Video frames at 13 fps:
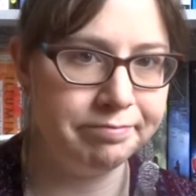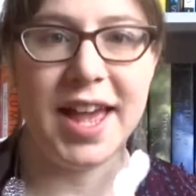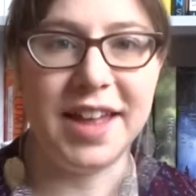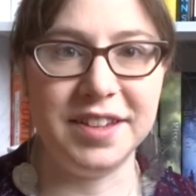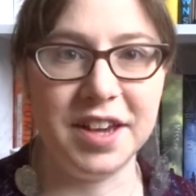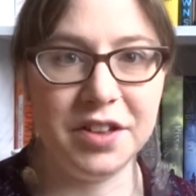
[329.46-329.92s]

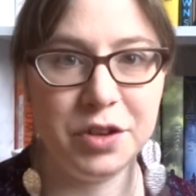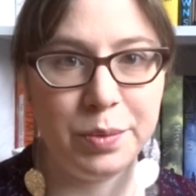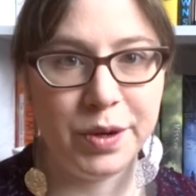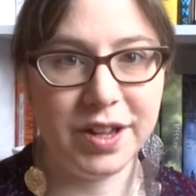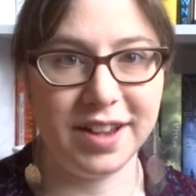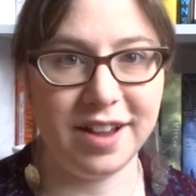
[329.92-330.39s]
And the other
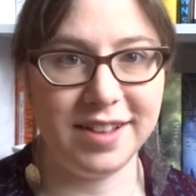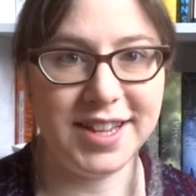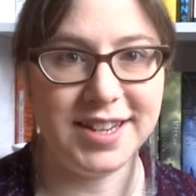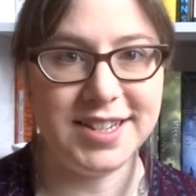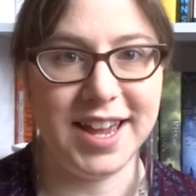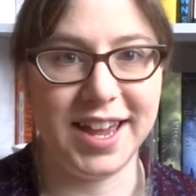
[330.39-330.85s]
book I got
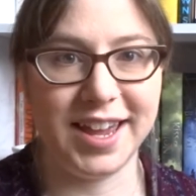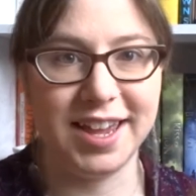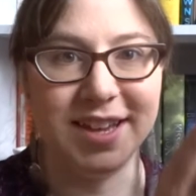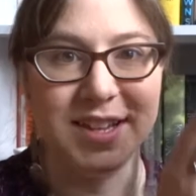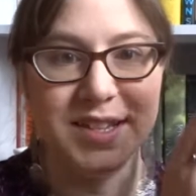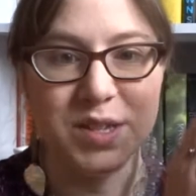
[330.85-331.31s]
that day
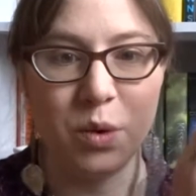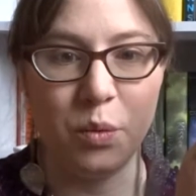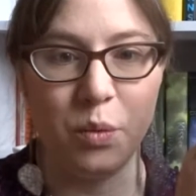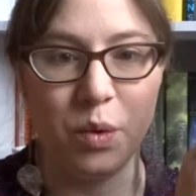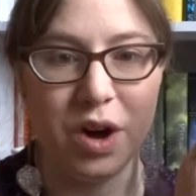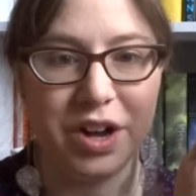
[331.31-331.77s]
is
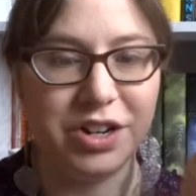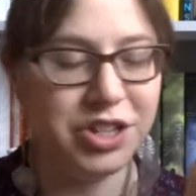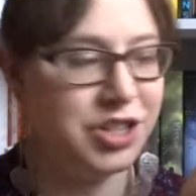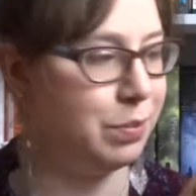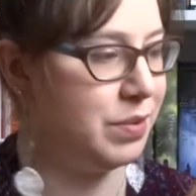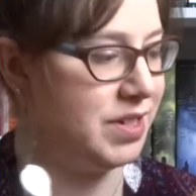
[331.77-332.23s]

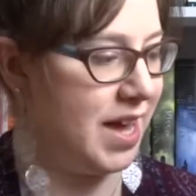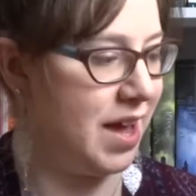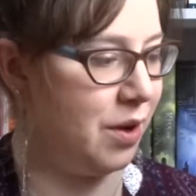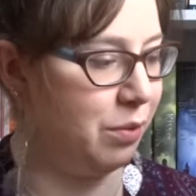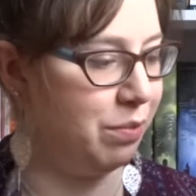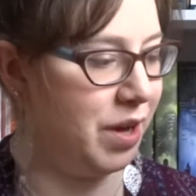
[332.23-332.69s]
Watership
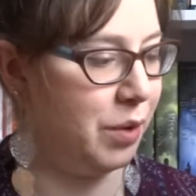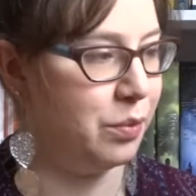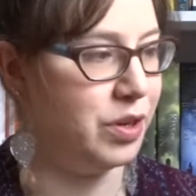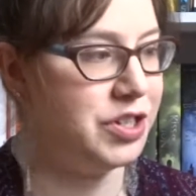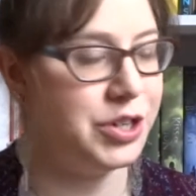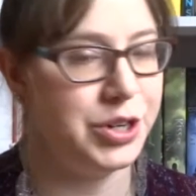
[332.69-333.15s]
Down by
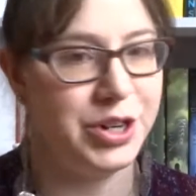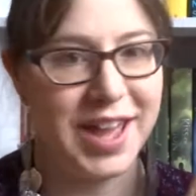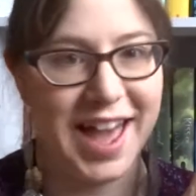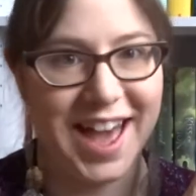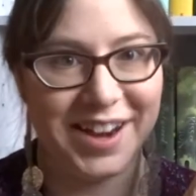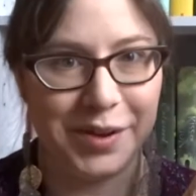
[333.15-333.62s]
Richard
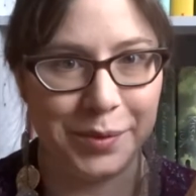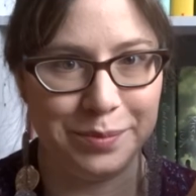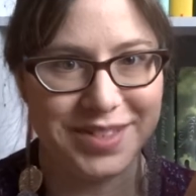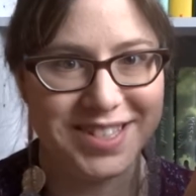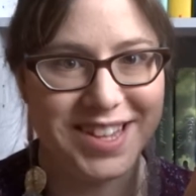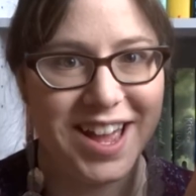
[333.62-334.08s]

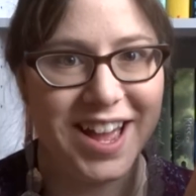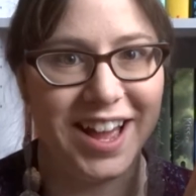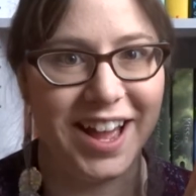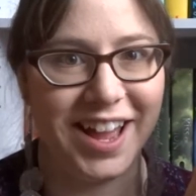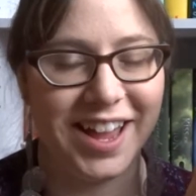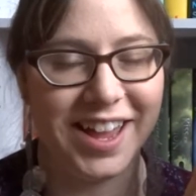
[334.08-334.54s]
Adams.
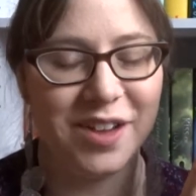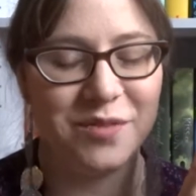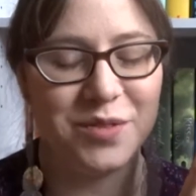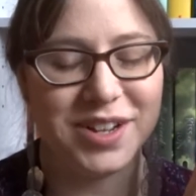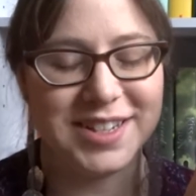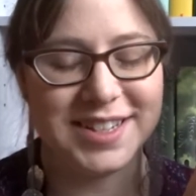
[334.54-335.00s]
I
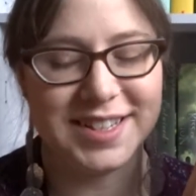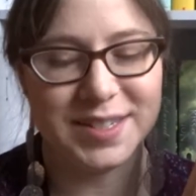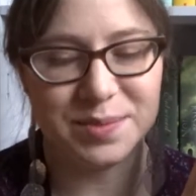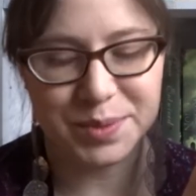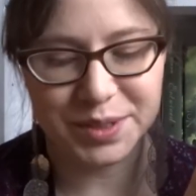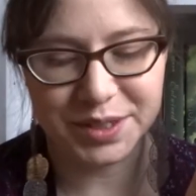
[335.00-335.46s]
have wanted
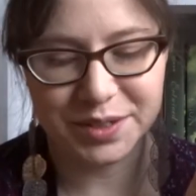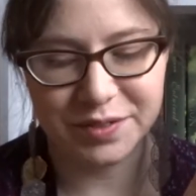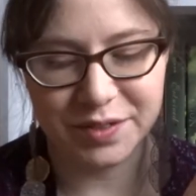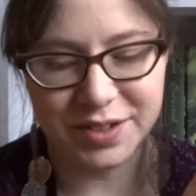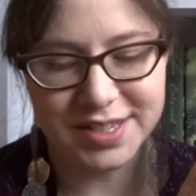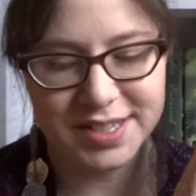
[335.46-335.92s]
this book
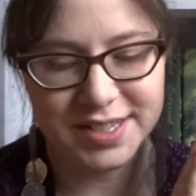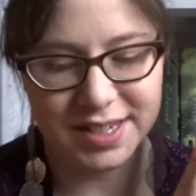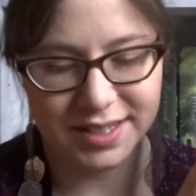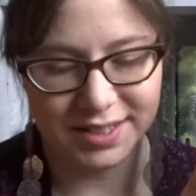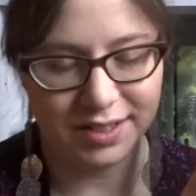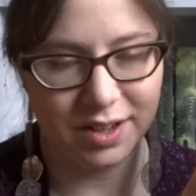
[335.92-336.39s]
for
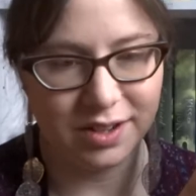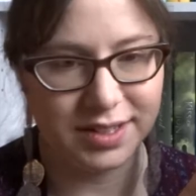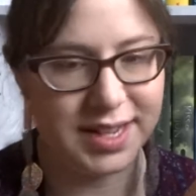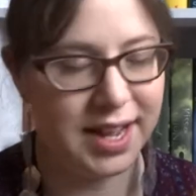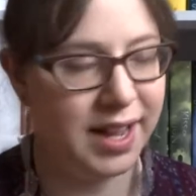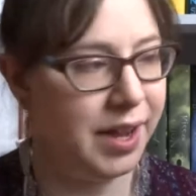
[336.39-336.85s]
such a long
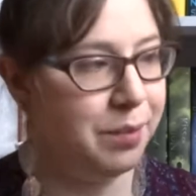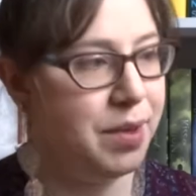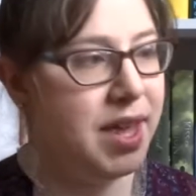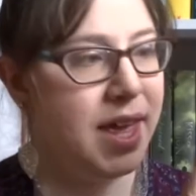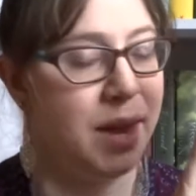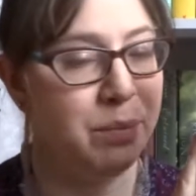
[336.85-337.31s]
time,
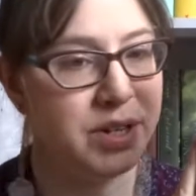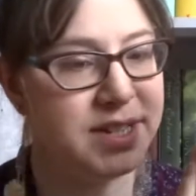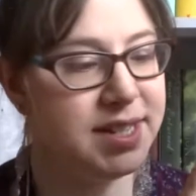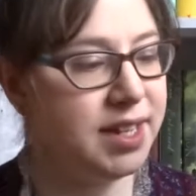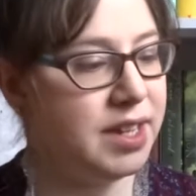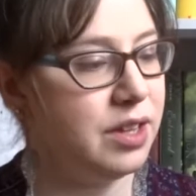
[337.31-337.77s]
and
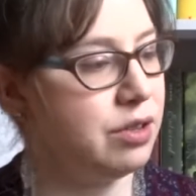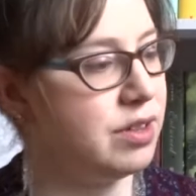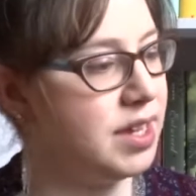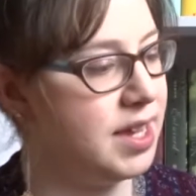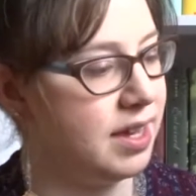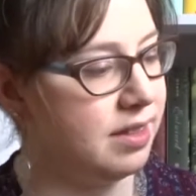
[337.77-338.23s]

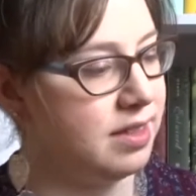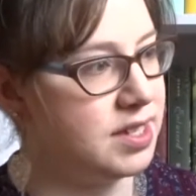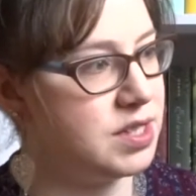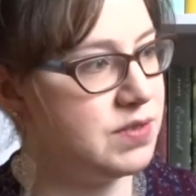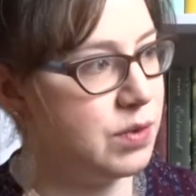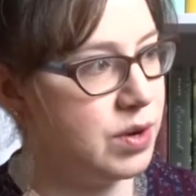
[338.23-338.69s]
particularly in
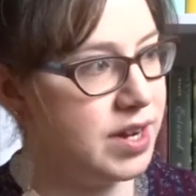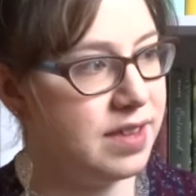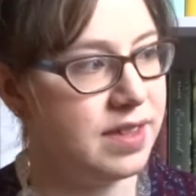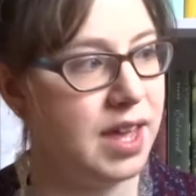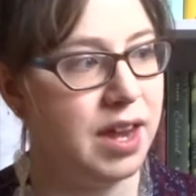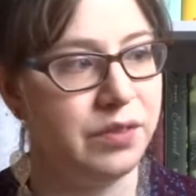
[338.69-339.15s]
this
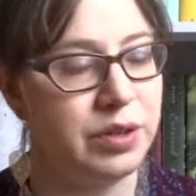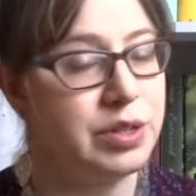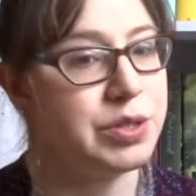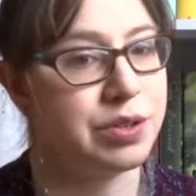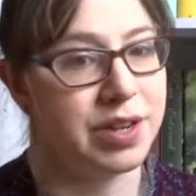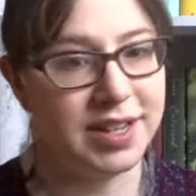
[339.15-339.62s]
40th
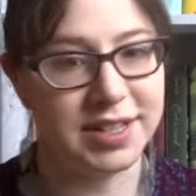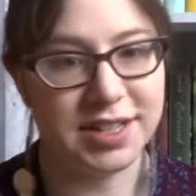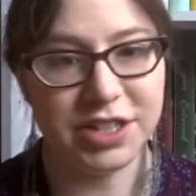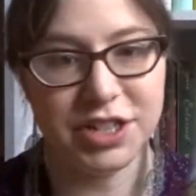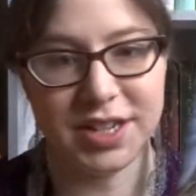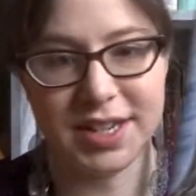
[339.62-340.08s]
anniversary
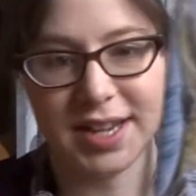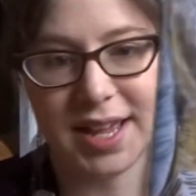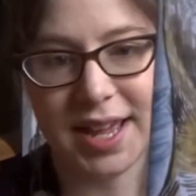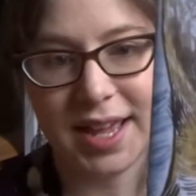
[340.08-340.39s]
edition,